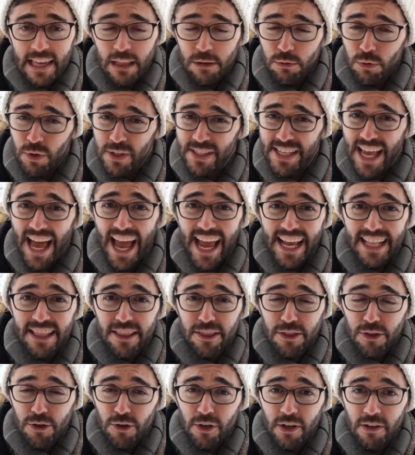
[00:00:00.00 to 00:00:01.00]
It was
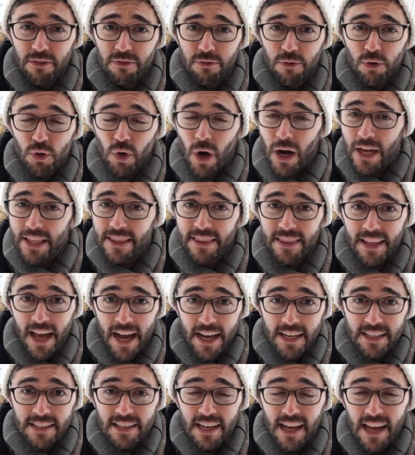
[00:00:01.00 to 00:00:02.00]
8:34 at
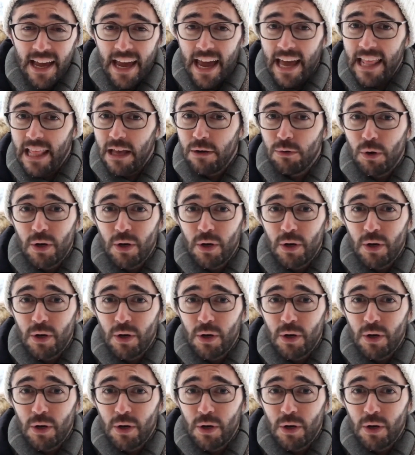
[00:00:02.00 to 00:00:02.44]
night and I